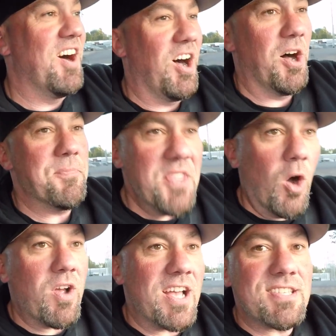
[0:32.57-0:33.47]

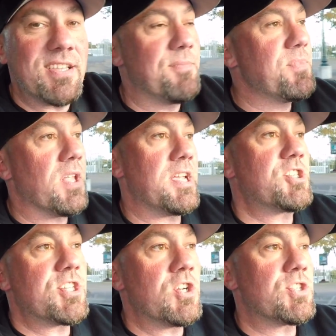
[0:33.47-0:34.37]
No, guys, like,
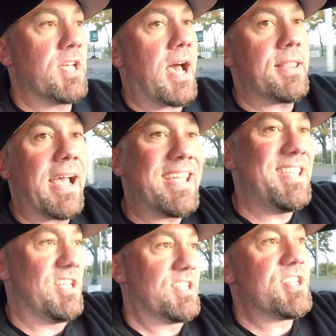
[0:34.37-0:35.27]
seriously, I
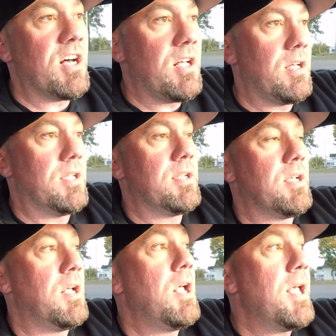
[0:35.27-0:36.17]
get a ton
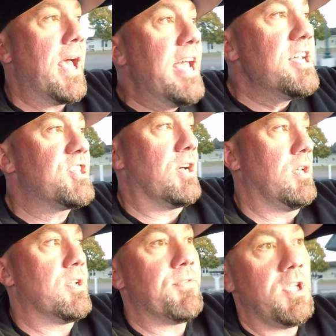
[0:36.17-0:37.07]

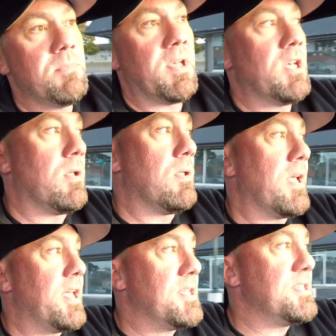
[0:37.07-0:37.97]
of email
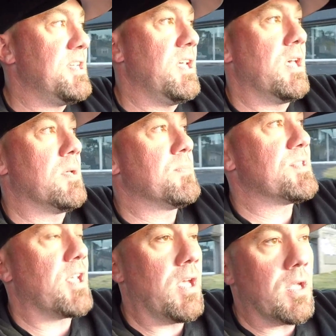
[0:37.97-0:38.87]
and
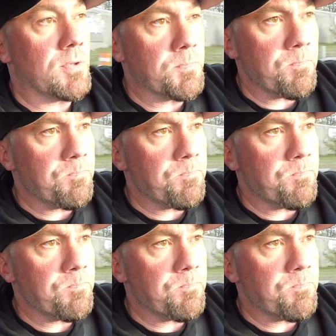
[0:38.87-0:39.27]
DMs and